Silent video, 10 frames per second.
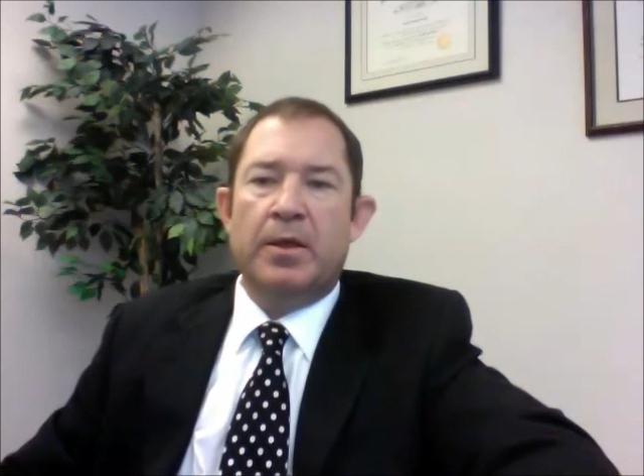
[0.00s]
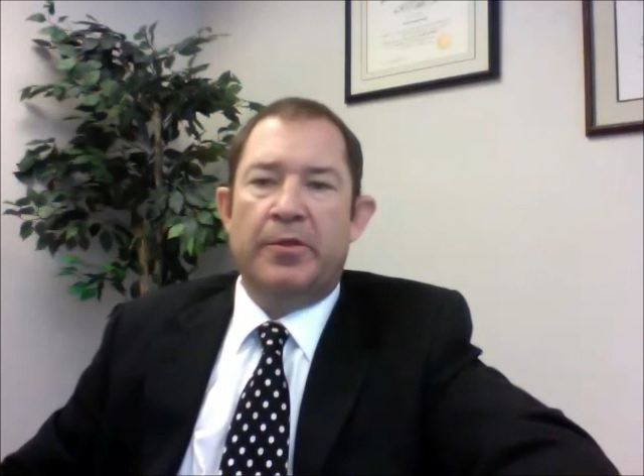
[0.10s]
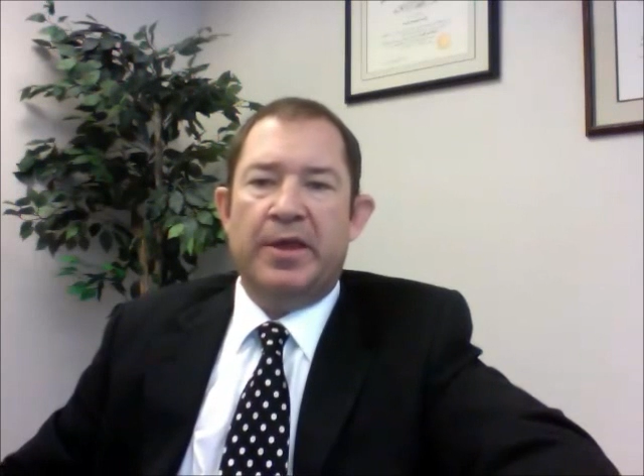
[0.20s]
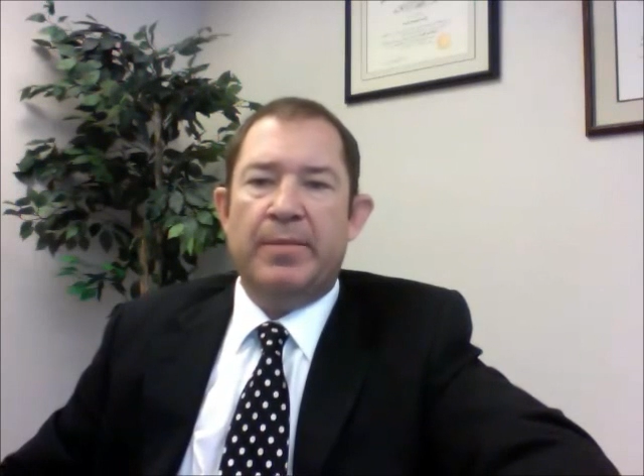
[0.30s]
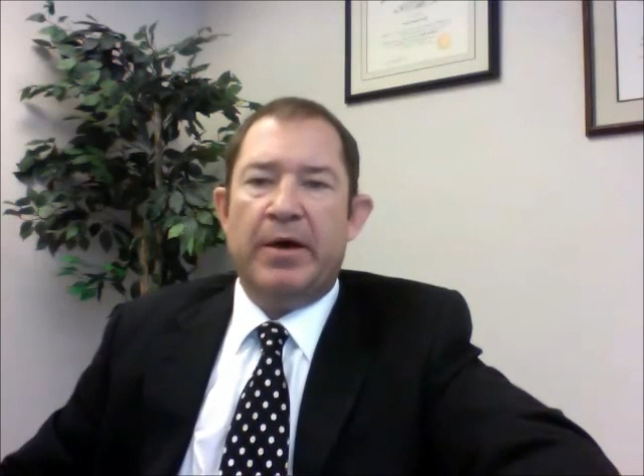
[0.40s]

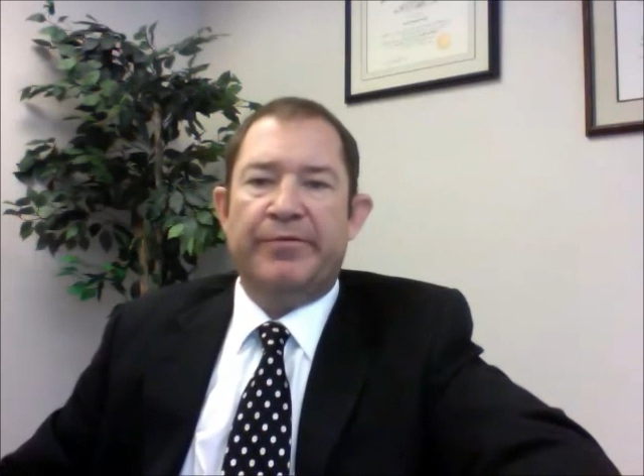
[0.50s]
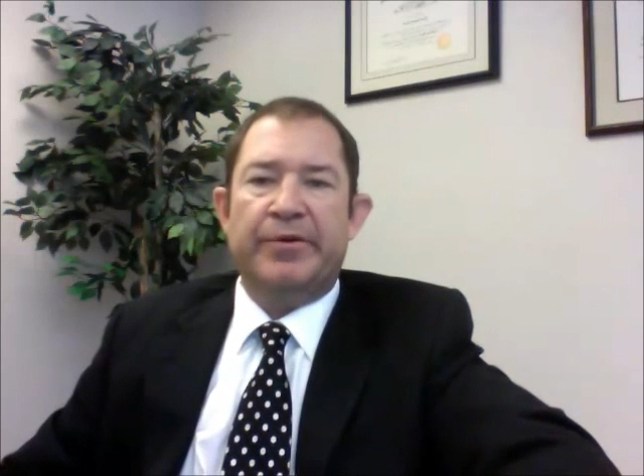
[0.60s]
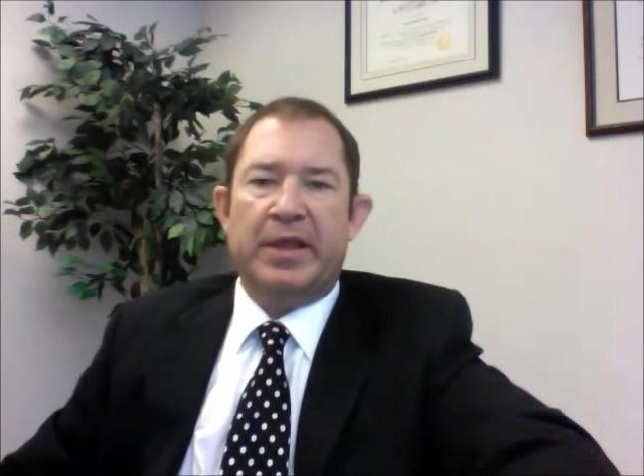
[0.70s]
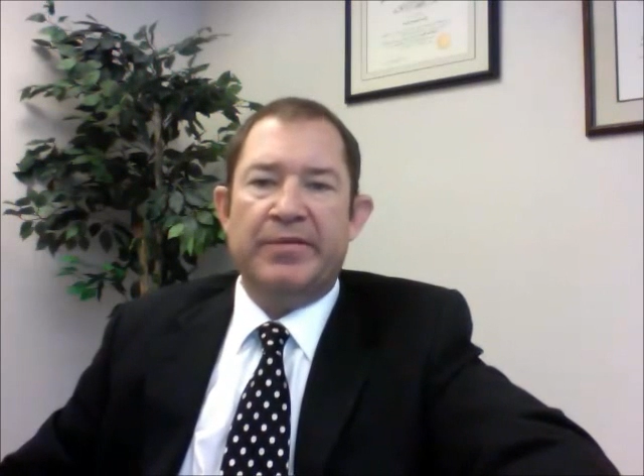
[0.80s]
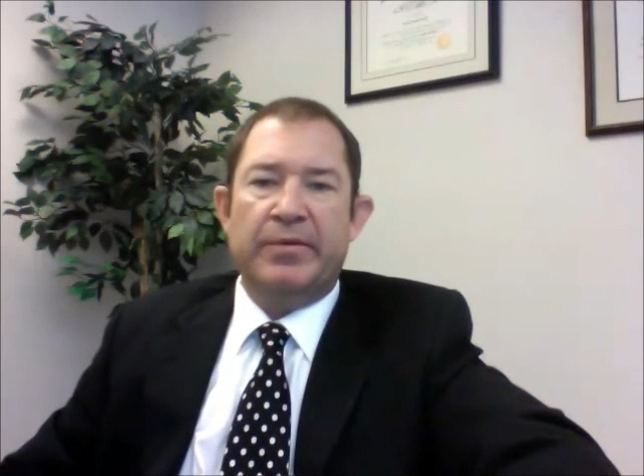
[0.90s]
The amount
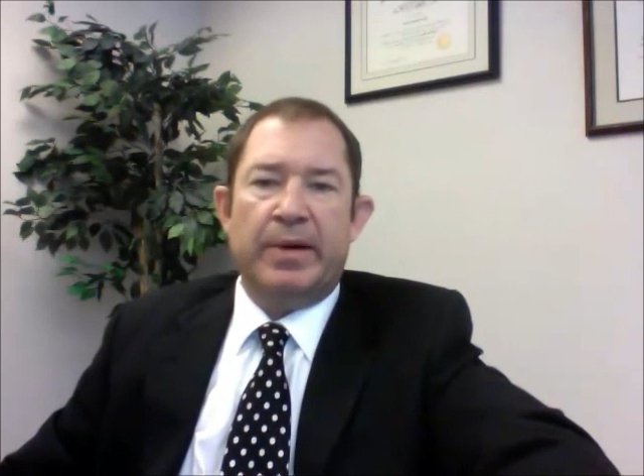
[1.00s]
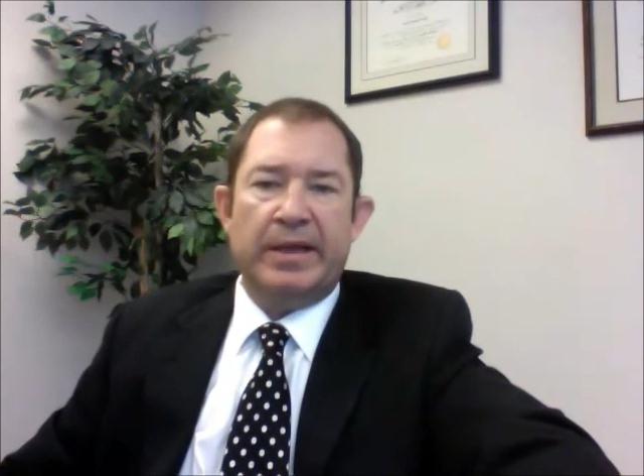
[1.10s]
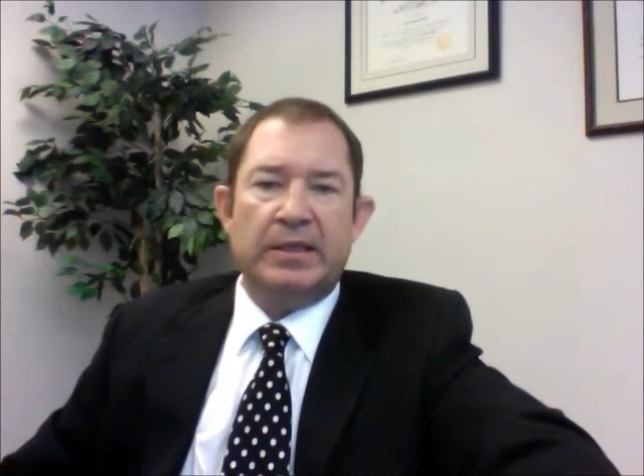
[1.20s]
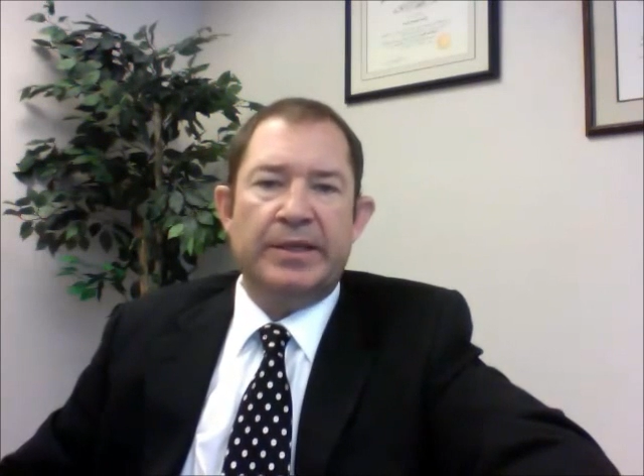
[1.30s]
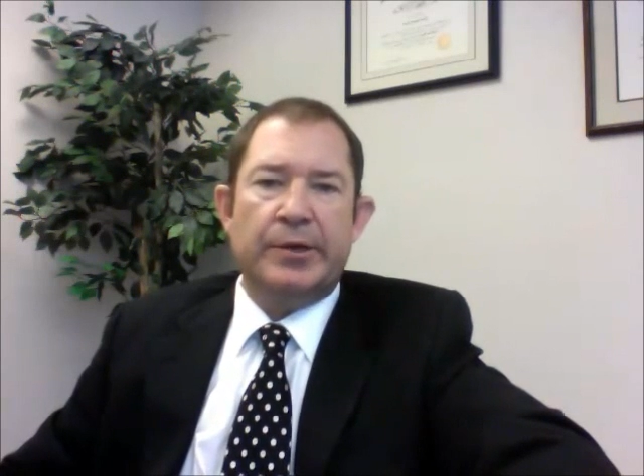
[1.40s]
forgiven by a
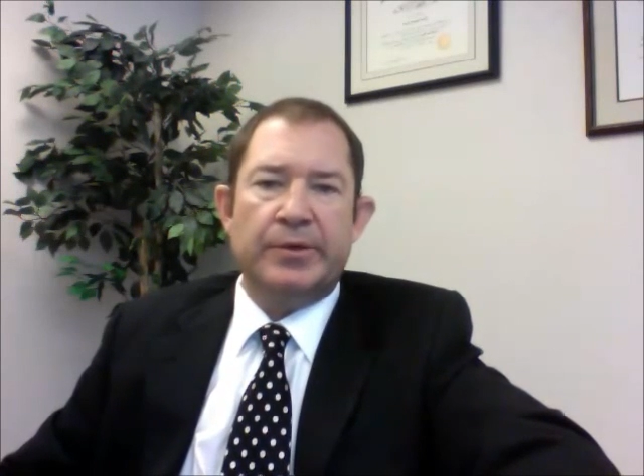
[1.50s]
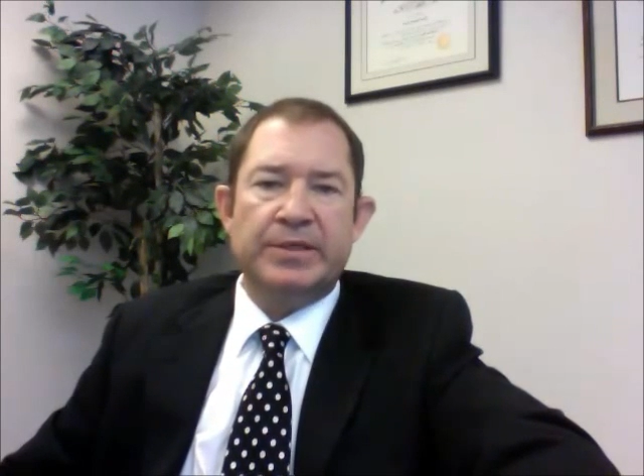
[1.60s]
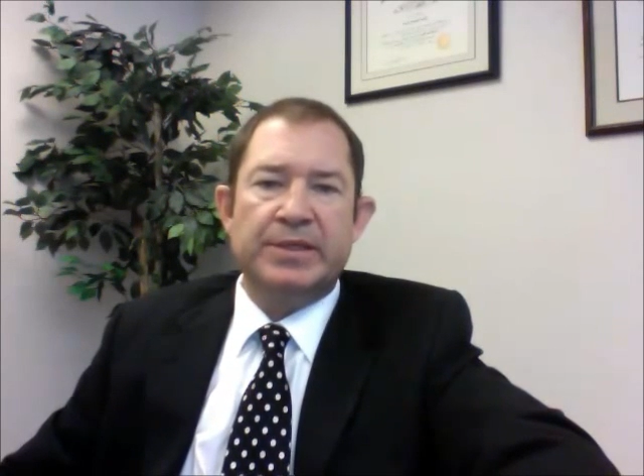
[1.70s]
lender is